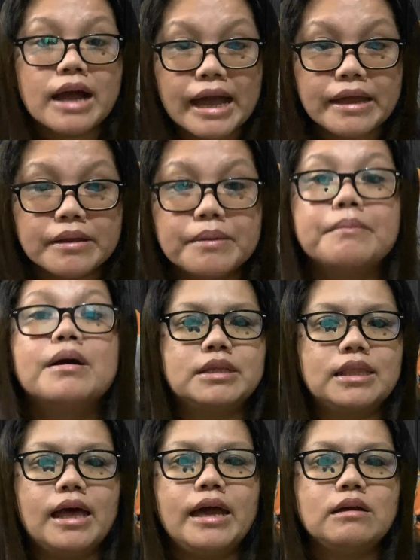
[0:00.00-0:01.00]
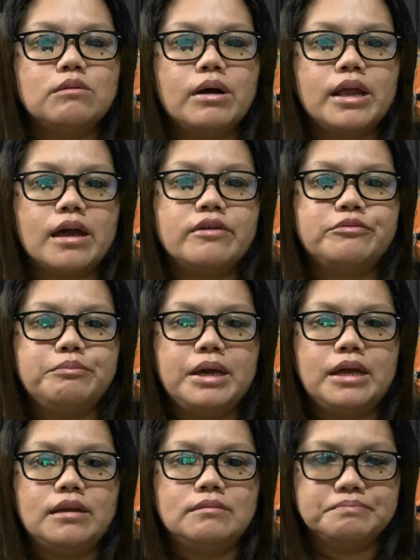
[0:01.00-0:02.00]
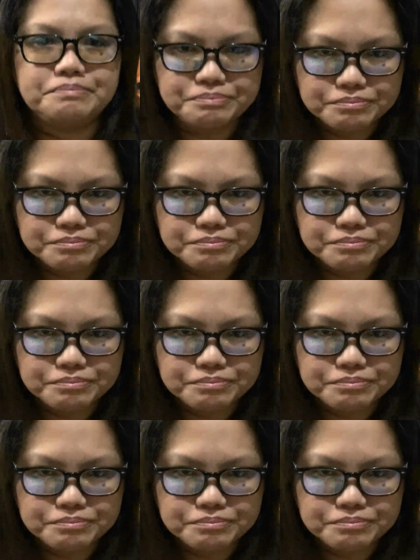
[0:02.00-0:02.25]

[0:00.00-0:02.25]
item, but like what I've been